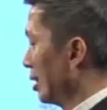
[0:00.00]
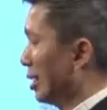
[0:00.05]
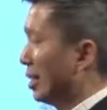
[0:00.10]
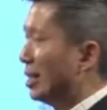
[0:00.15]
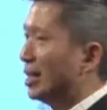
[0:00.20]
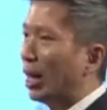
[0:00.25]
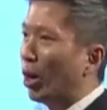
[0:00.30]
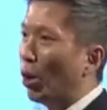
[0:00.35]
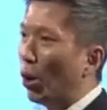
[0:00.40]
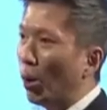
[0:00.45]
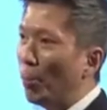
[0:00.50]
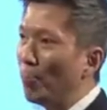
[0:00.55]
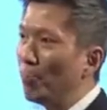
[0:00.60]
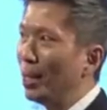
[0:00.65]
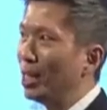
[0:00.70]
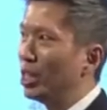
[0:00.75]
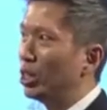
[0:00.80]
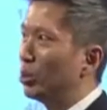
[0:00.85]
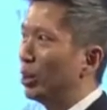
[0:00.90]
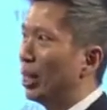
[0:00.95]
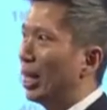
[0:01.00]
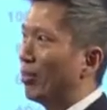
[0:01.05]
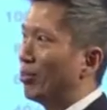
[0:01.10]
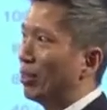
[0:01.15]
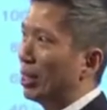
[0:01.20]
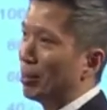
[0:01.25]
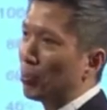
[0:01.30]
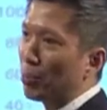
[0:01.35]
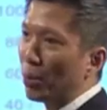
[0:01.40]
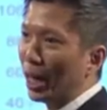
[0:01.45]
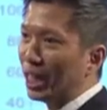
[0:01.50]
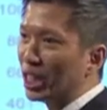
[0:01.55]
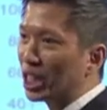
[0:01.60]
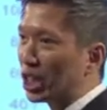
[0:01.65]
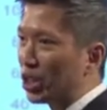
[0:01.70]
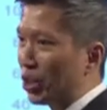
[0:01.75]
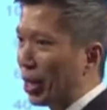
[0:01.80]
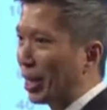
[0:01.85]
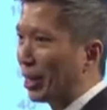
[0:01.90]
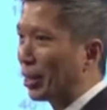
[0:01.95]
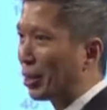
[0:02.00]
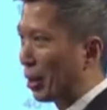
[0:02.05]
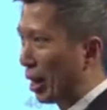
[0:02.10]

in our homepage, we have a price trend